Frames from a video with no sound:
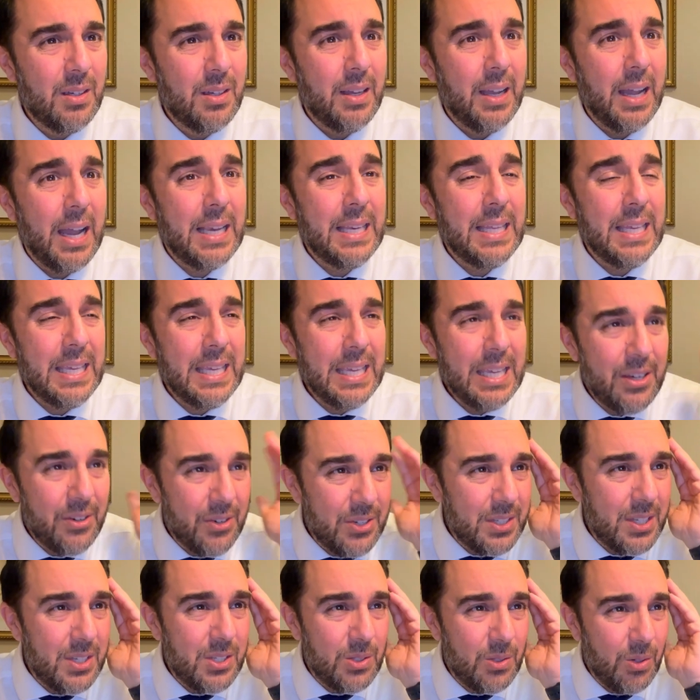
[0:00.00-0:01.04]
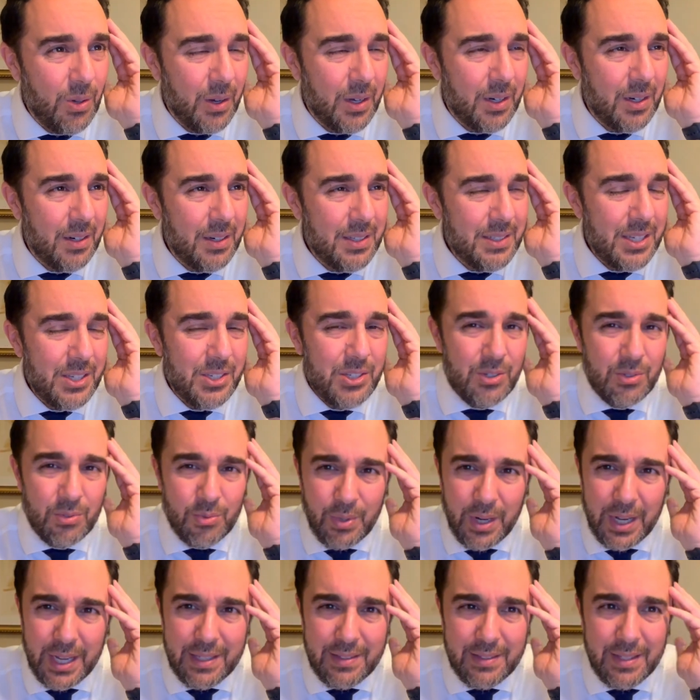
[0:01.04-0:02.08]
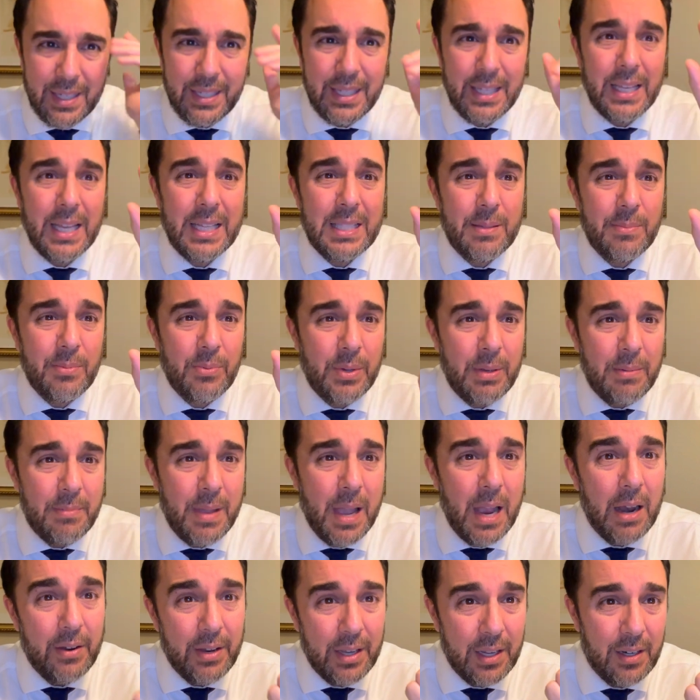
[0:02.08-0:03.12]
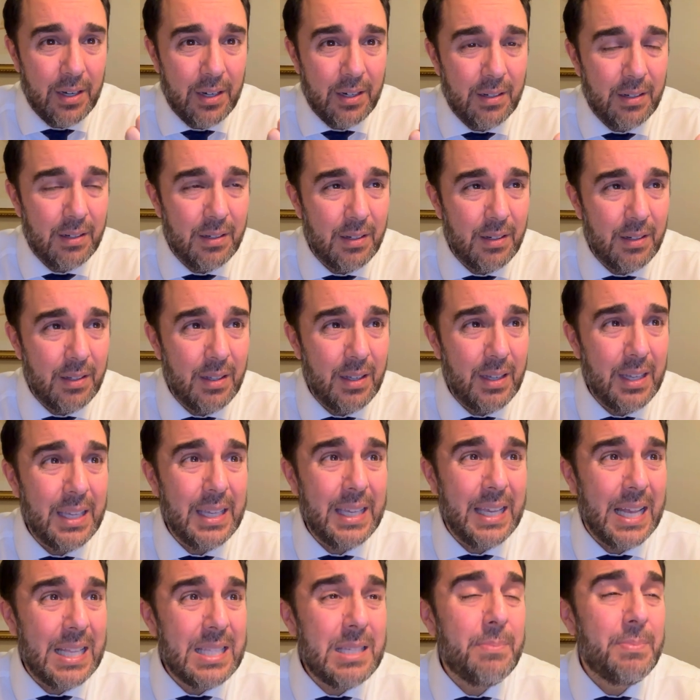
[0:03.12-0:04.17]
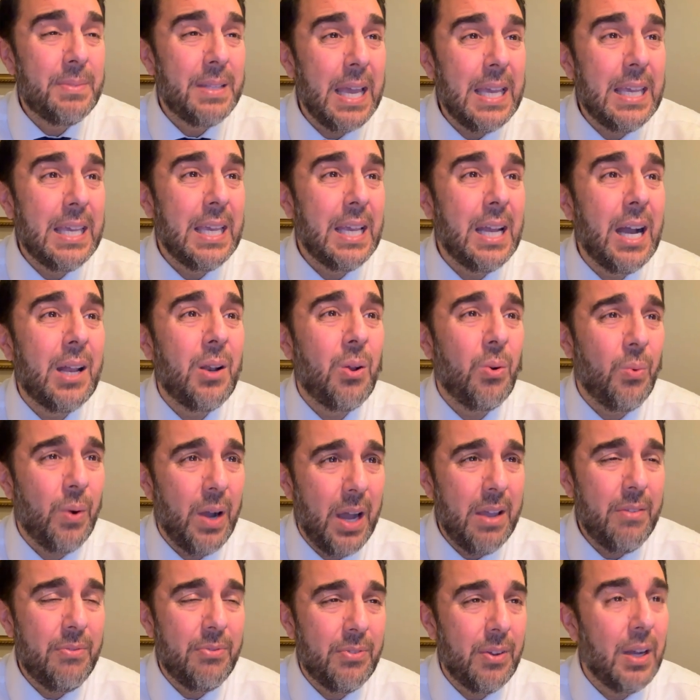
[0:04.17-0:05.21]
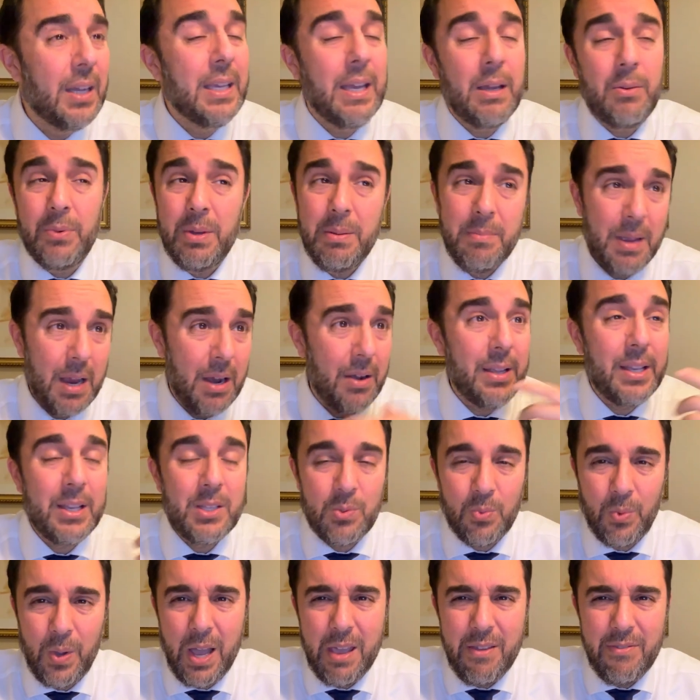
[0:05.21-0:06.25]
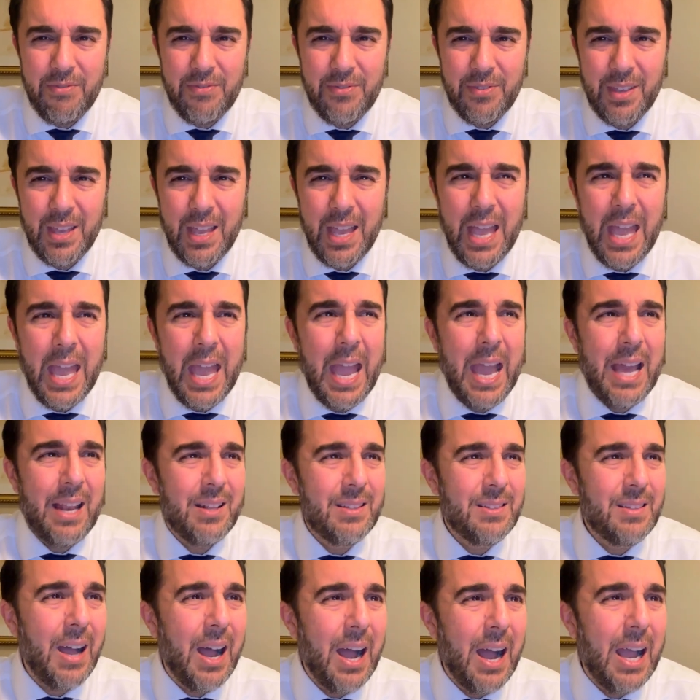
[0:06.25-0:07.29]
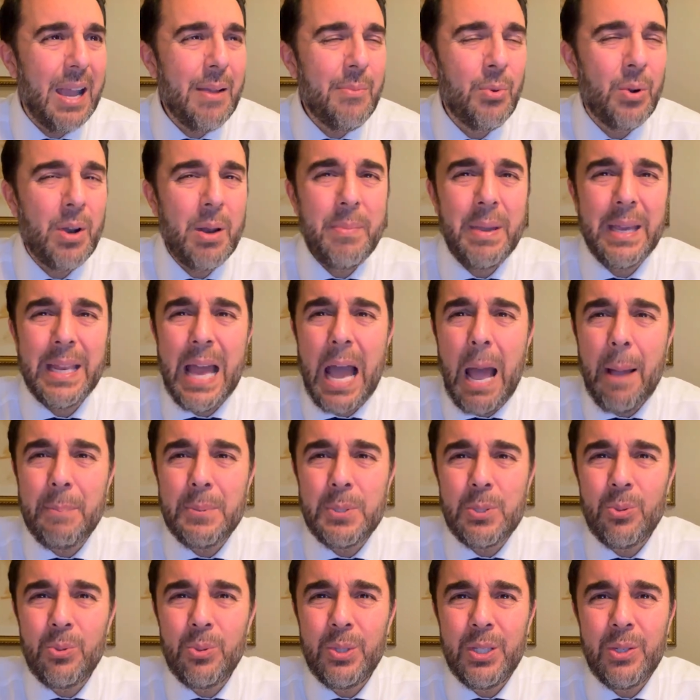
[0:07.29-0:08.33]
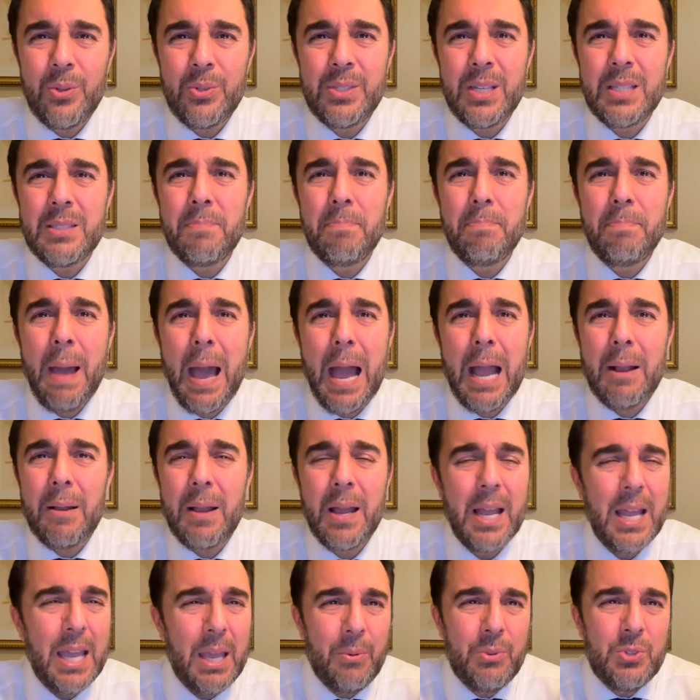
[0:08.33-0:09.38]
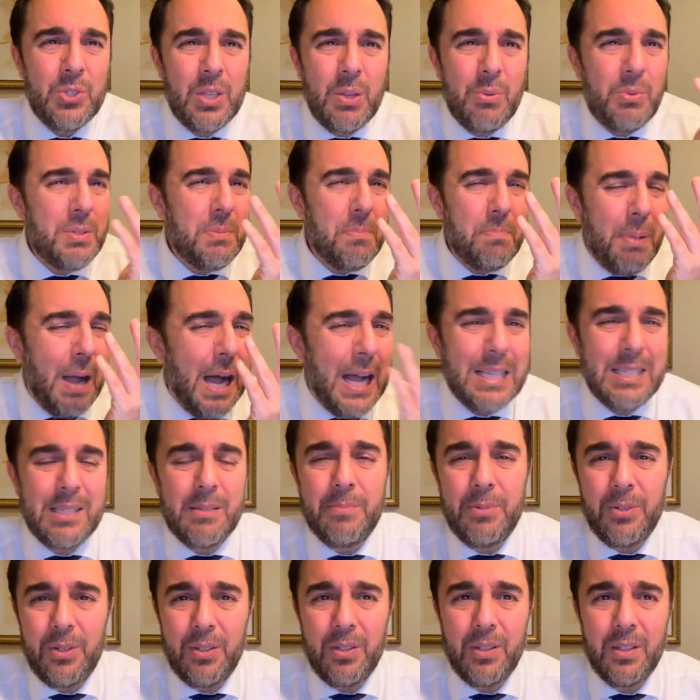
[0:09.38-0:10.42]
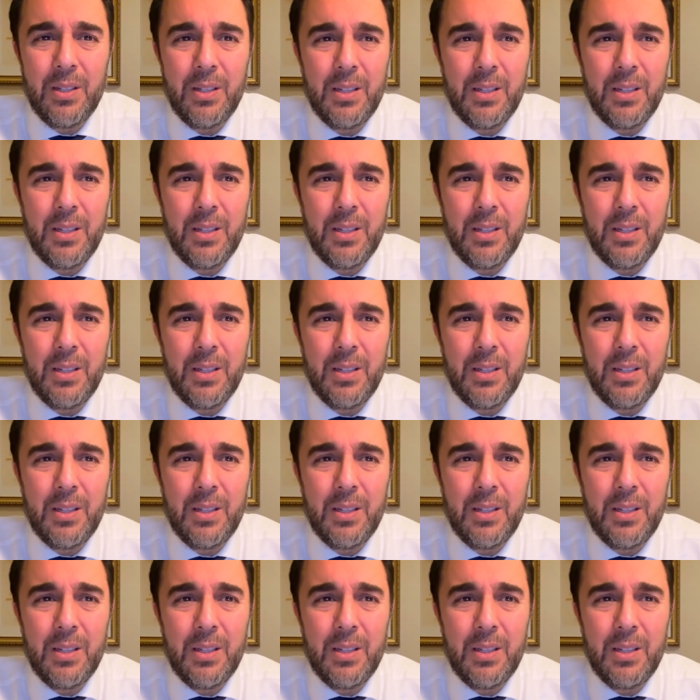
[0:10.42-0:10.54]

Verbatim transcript: and he hears his daughter and says, You're right, and he ends up remarrying her. He ends up taking on a wife, again, remarrying his wife, at a time where it made absolutely no sense. Back, it was, it was impossible.